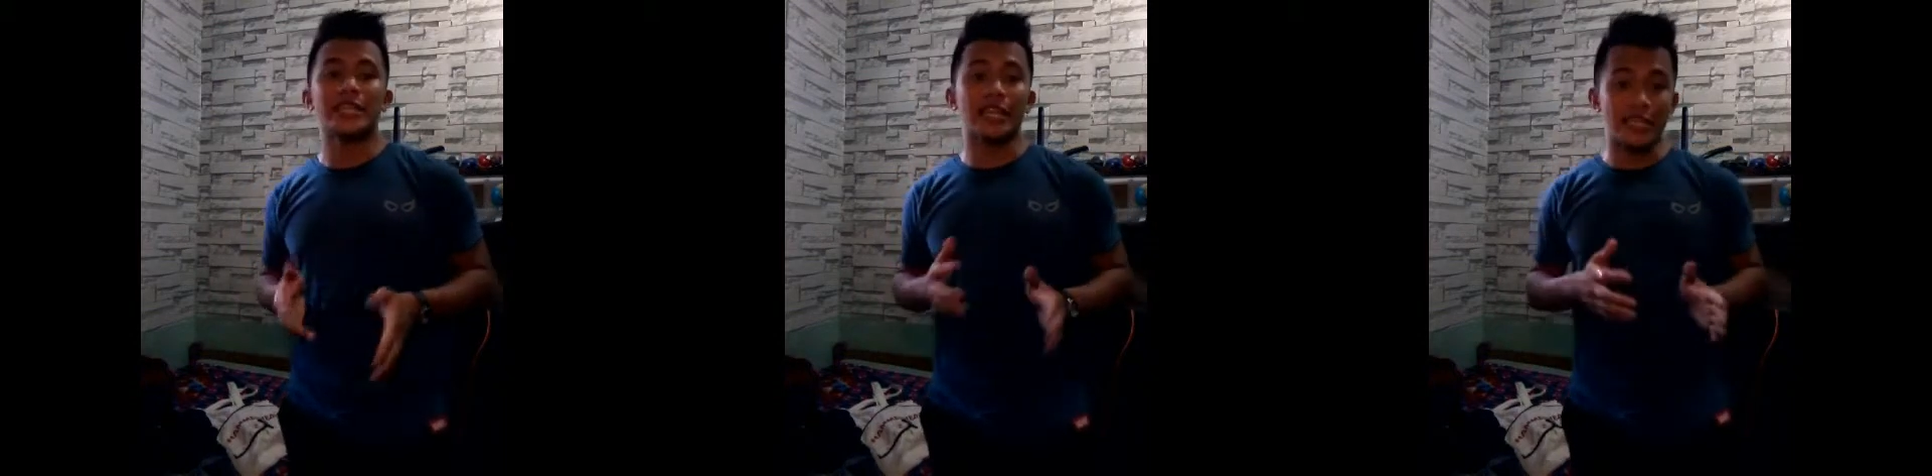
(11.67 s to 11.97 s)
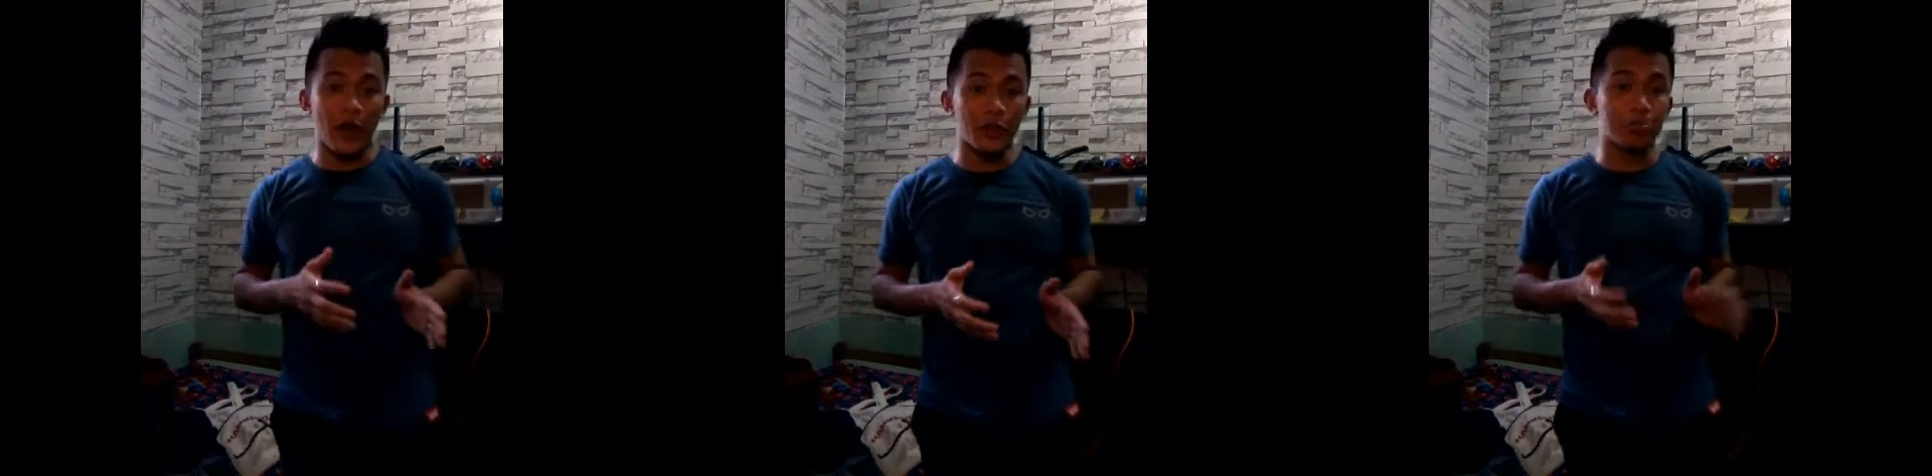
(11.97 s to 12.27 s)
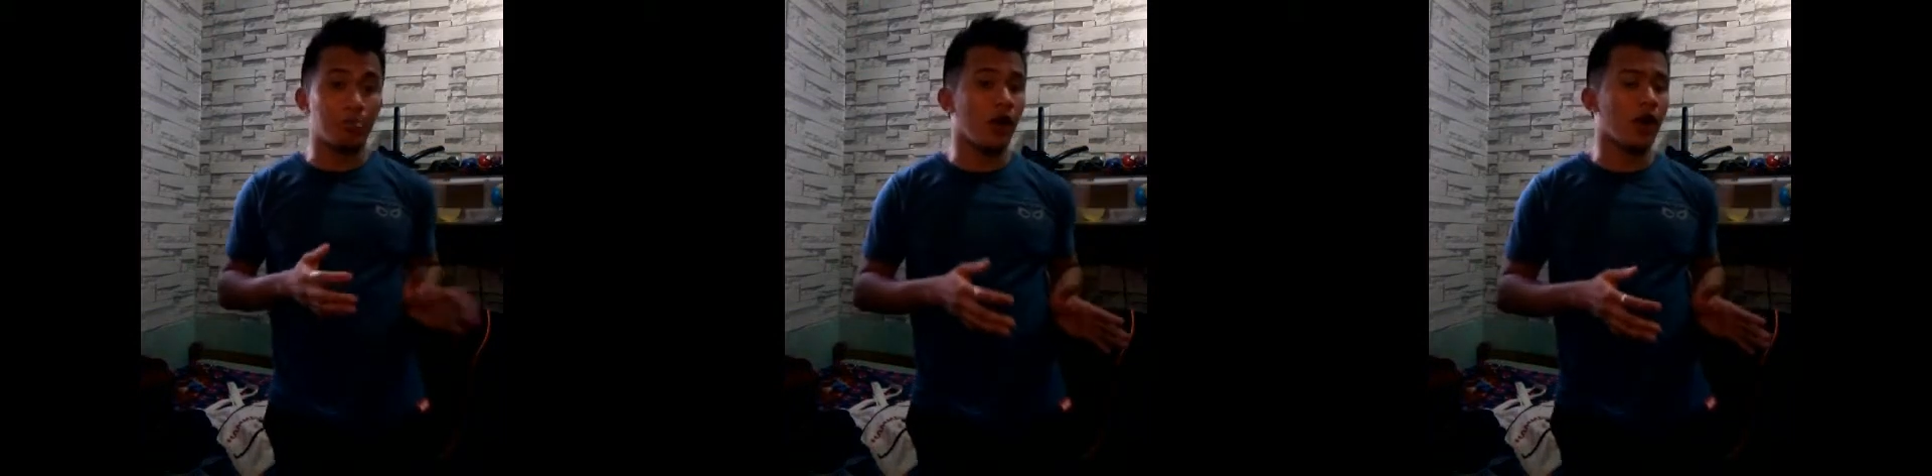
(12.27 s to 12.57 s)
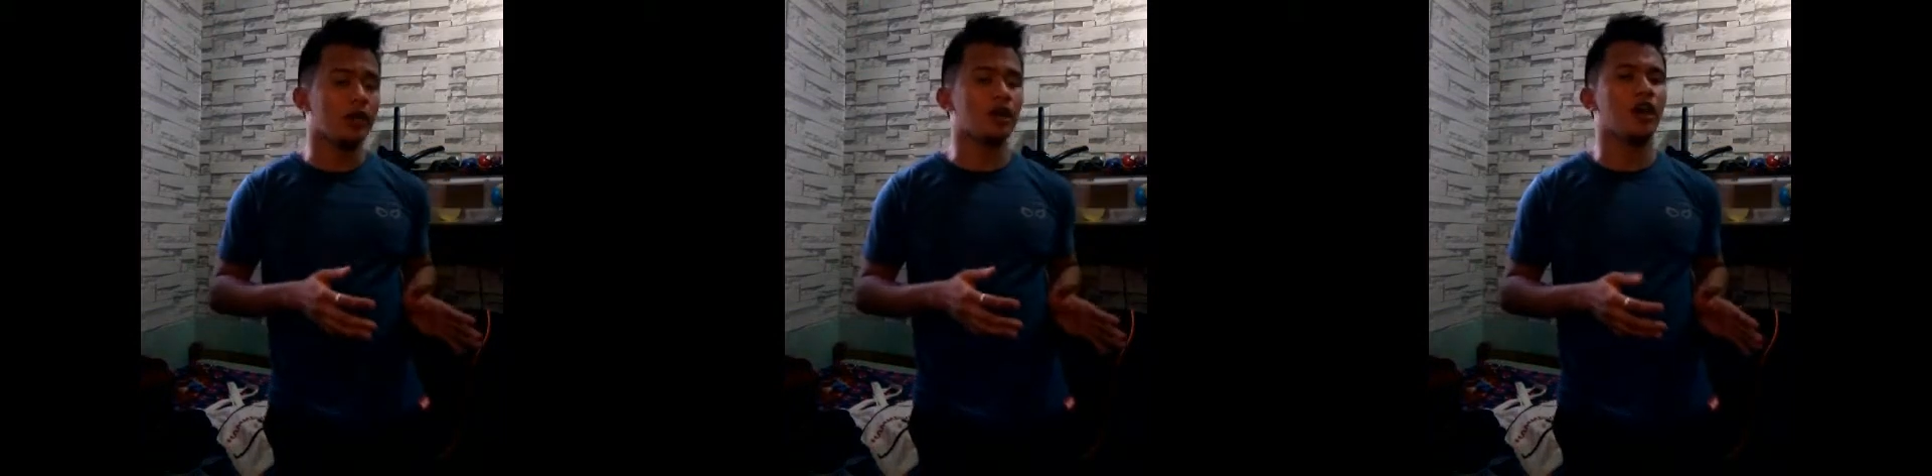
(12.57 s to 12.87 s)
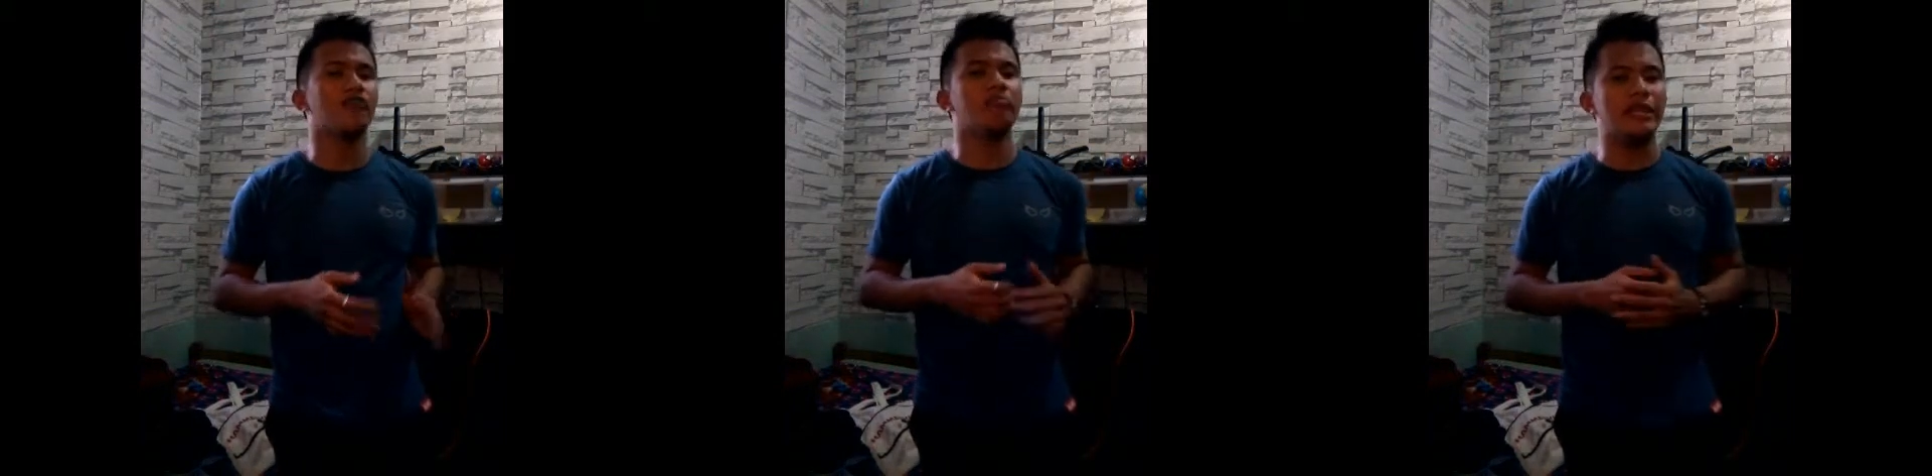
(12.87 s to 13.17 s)
in the southern part
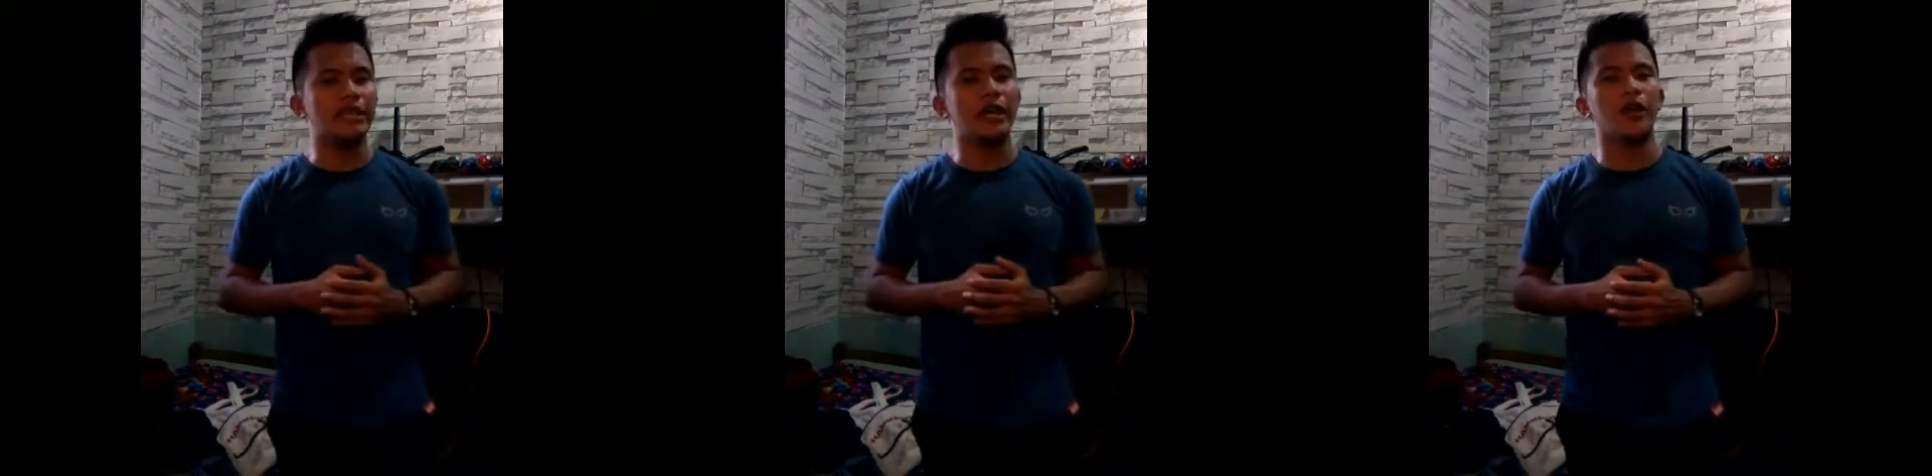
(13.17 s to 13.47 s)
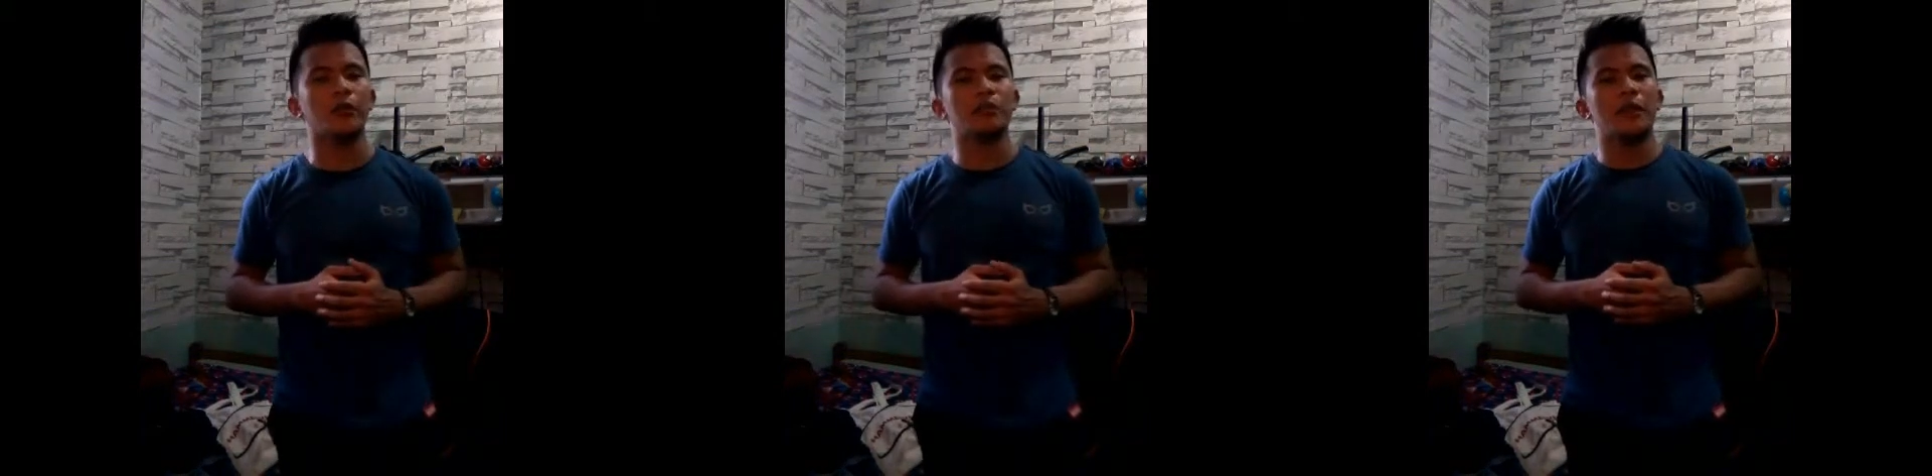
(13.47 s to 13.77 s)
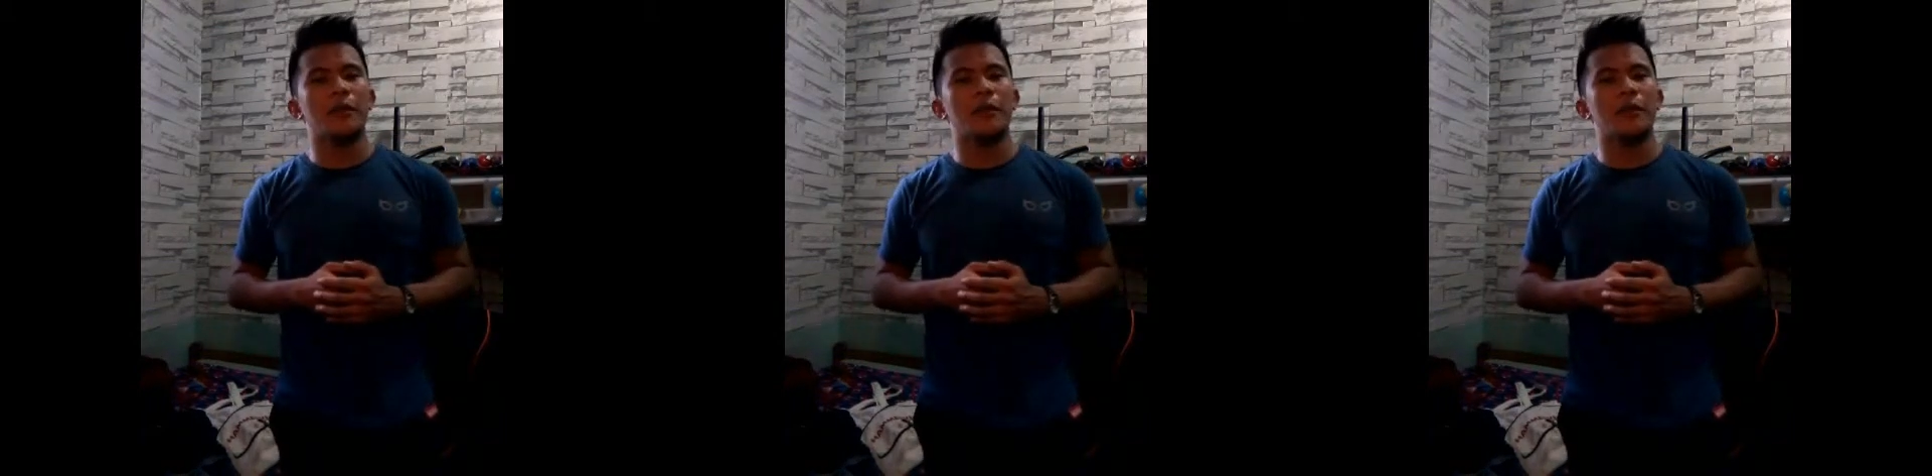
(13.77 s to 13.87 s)
of Mindanao,